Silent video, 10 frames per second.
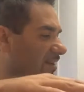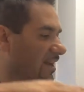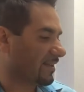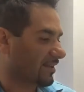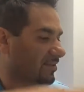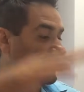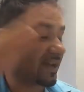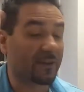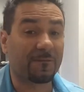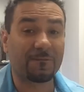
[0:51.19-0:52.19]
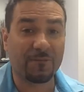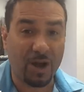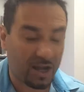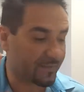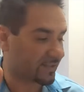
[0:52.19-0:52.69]
Now that's gone down to
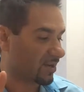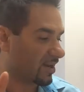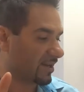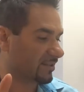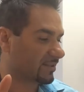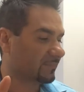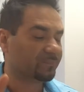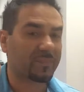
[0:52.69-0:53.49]
5 signs.